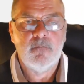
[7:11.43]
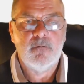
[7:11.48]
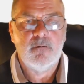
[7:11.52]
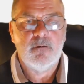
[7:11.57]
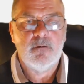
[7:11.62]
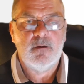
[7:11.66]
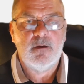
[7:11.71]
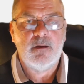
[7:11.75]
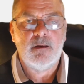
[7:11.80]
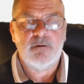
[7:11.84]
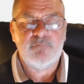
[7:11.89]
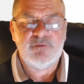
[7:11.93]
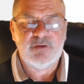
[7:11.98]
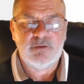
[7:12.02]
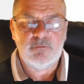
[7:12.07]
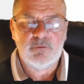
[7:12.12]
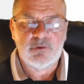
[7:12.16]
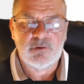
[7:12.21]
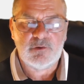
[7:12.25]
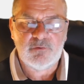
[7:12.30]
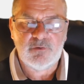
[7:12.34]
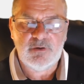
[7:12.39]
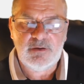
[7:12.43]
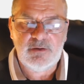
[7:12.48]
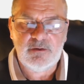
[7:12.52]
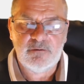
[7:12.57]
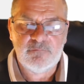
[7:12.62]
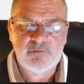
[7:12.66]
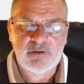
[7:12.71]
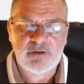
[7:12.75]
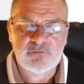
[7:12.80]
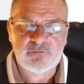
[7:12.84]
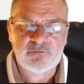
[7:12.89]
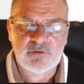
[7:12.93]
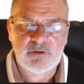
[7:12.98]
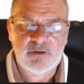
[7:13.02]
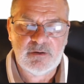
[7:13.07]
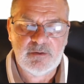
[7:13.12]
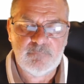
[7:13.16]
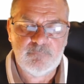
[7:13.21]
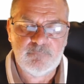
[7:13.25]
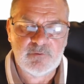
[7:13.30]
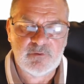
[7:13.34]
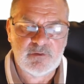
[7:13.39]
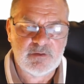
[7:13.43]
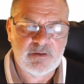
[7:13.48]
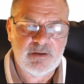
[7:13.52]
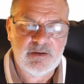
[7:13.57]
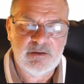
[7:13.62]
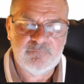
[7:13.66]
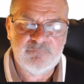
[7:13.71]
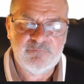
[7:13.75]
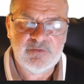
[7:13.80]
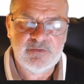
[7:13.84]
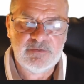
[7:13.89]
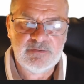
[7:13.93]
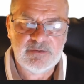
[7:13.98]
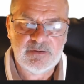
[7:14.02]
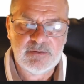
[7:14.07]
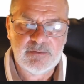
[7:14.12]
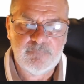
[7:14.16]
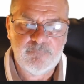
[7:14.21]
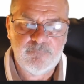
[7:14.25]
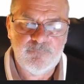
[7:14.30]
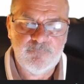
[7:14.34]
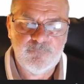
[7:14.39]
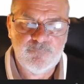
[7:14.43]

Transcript: And I think you'll agree that's keyed the